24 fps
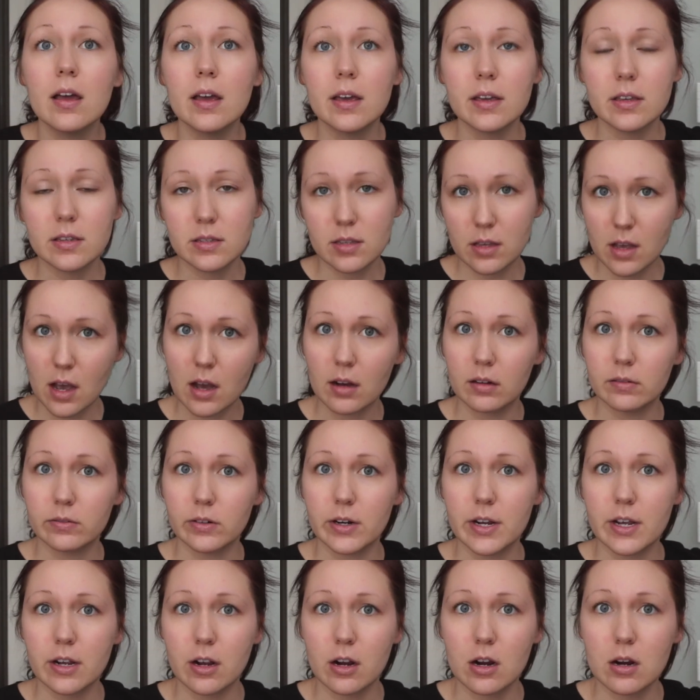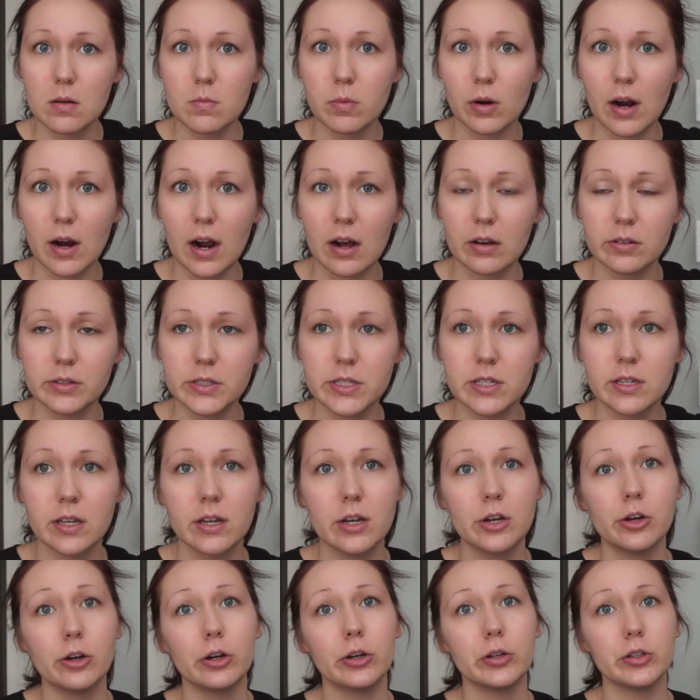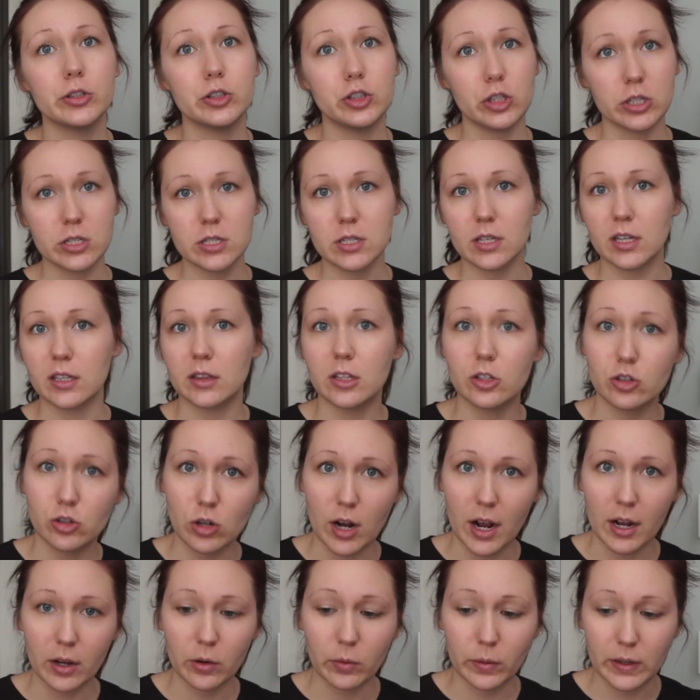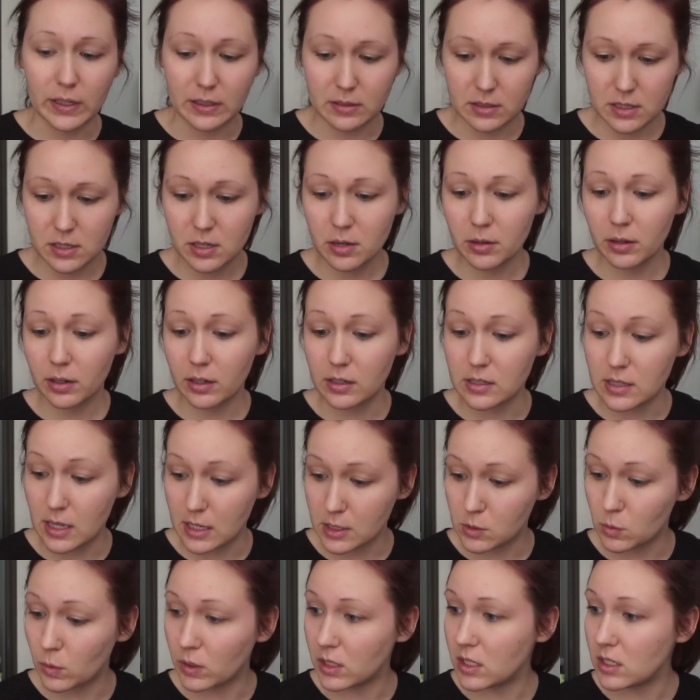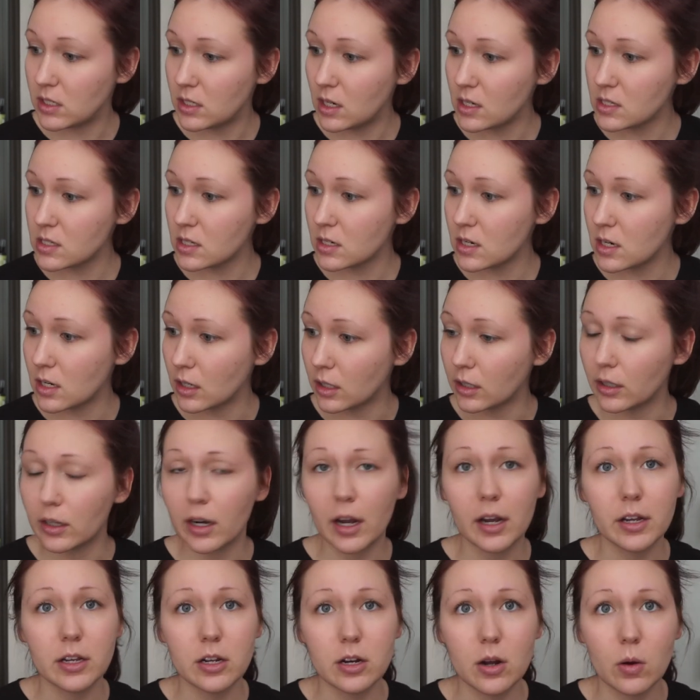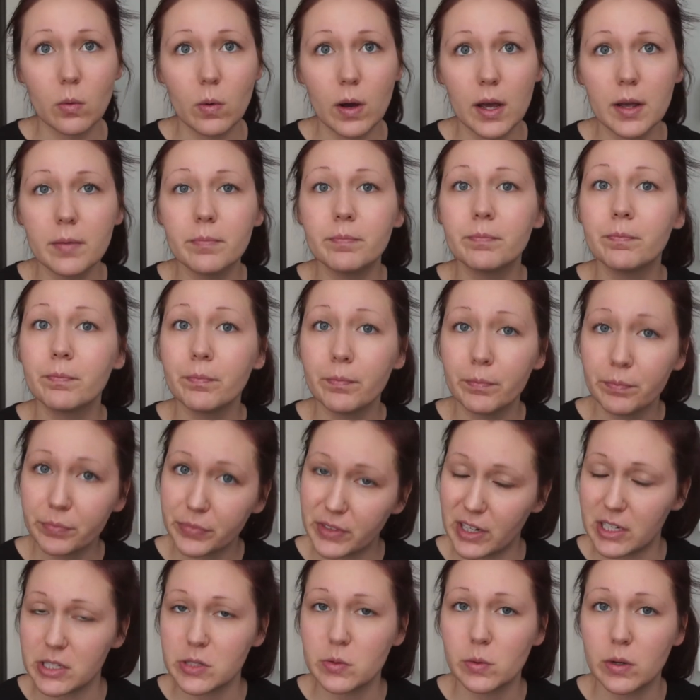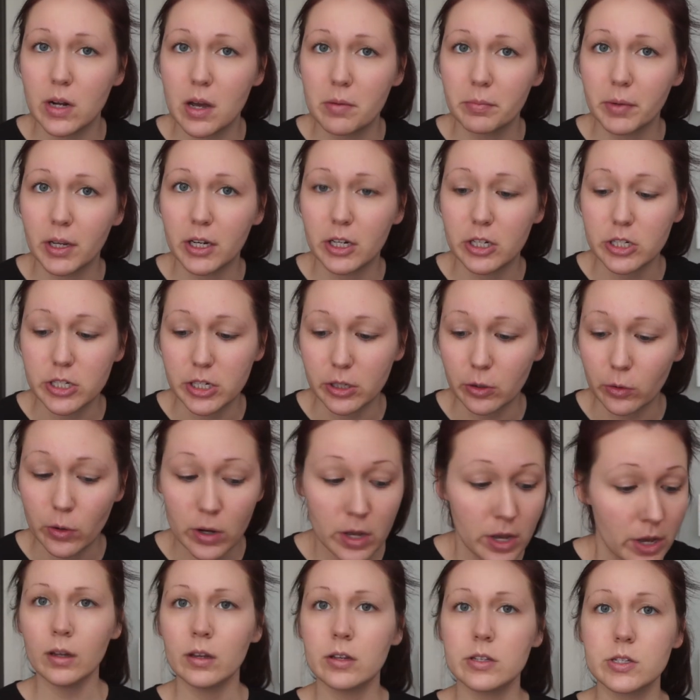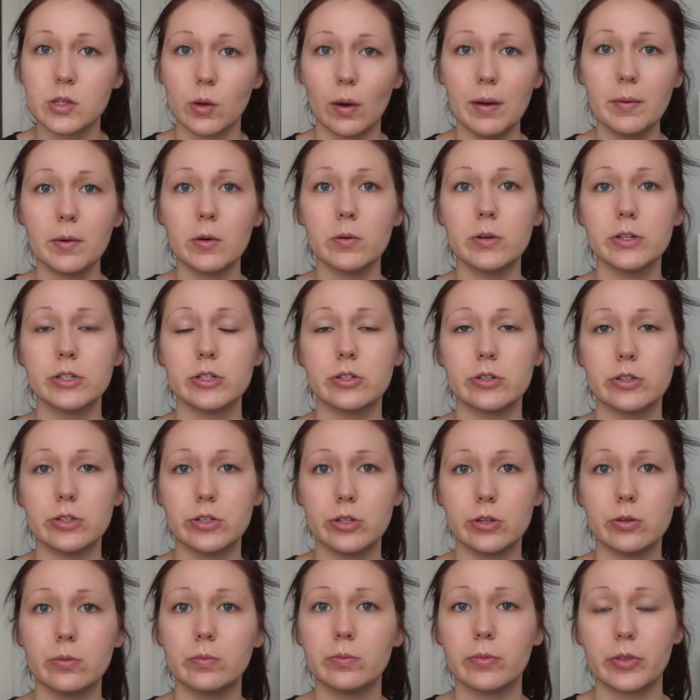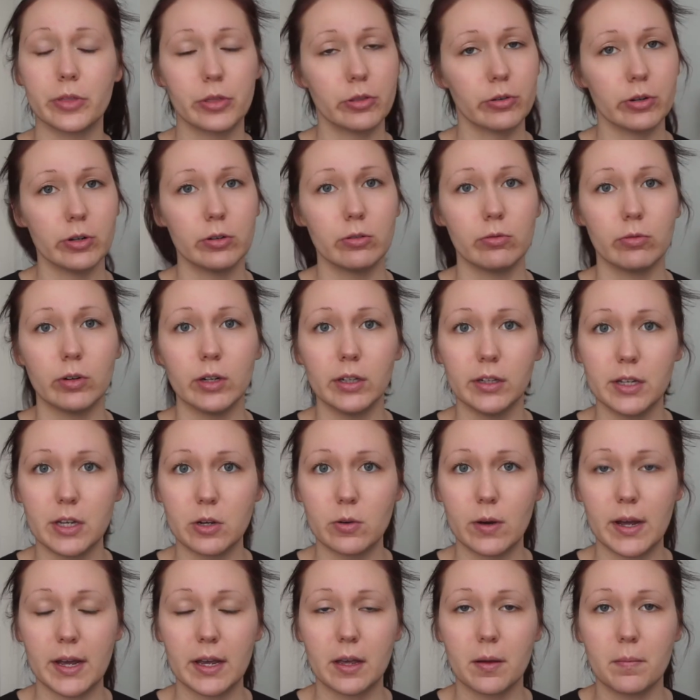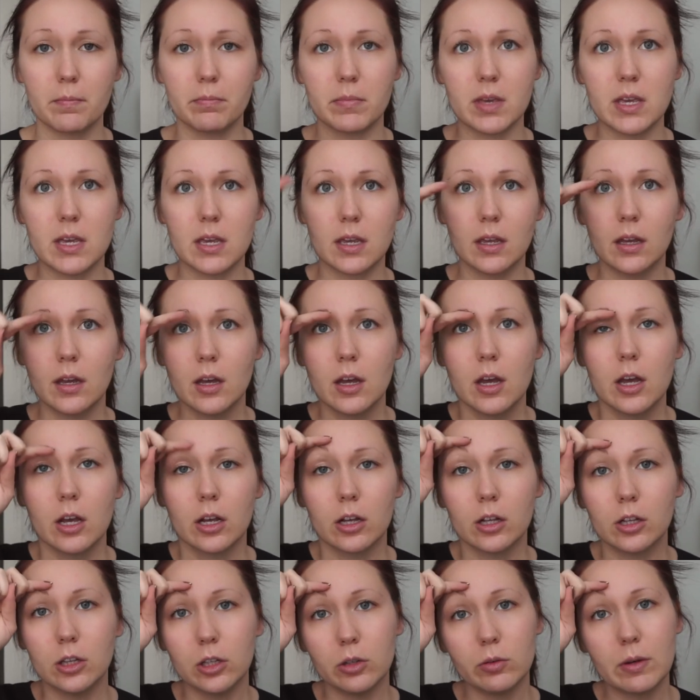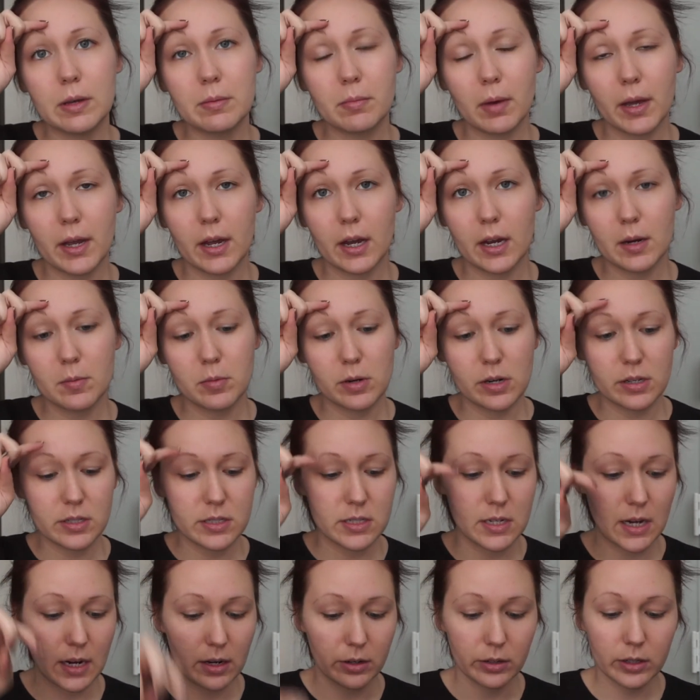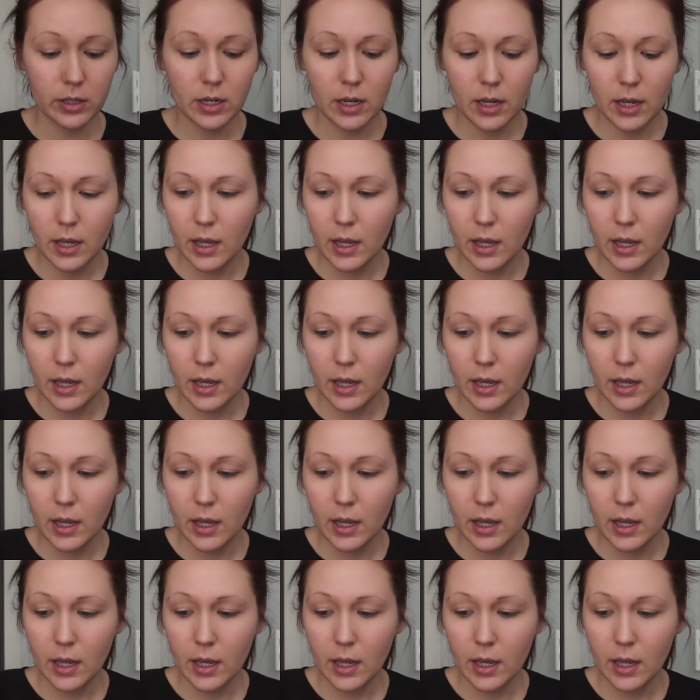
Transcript: is covering our brows, just like the drag queens, because that's what he does in here. And you know what? That's what I'm gonna do. So I'm going to zoom through really quick me gluing my eyebrows down.